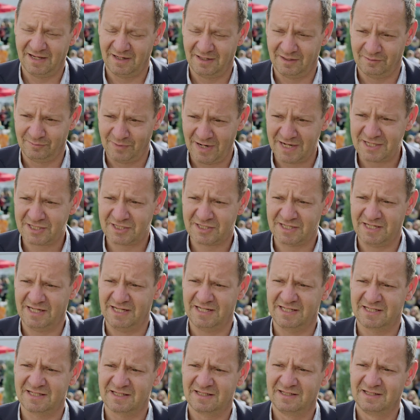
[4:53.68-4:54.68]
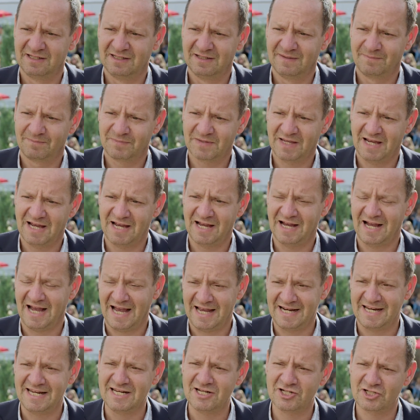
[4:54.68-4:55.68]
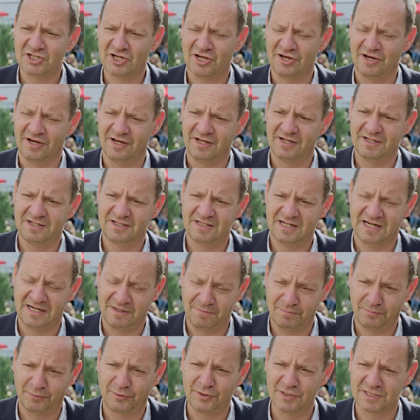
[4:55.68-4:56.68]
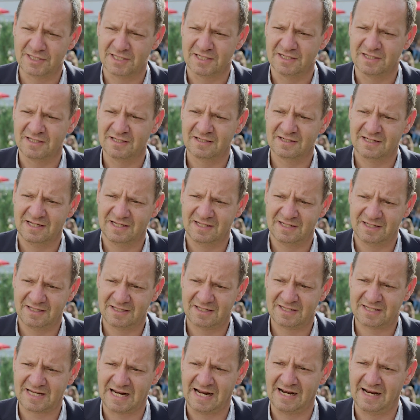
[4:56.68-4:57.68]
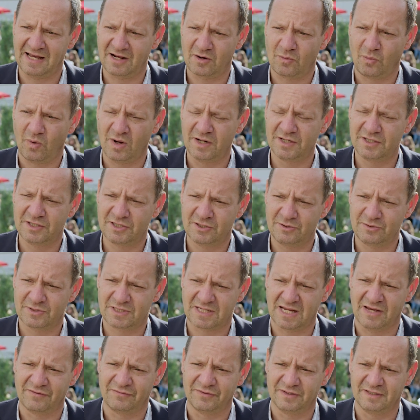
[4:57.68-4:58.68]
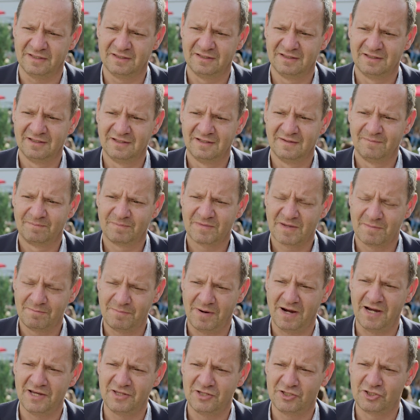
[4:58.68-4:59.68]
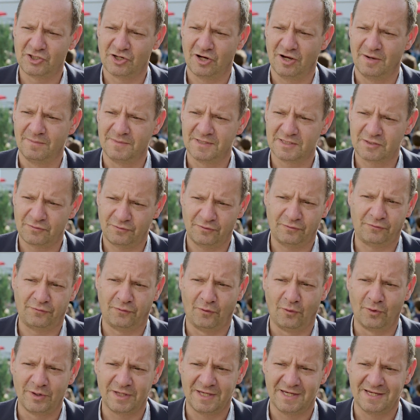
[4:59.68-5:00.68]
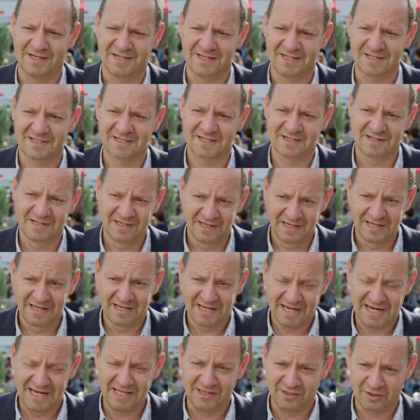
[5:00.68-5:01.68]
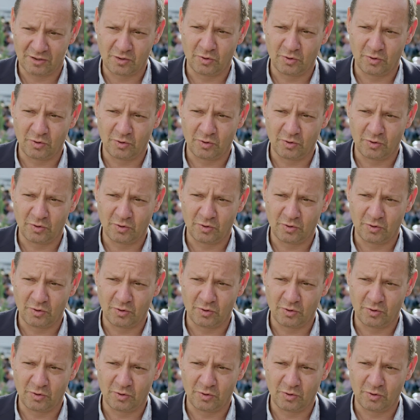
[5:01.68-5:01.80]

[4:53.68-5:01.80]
arrested and interned and imprisoned in Stalag 127 by the Germans for 4 years, in the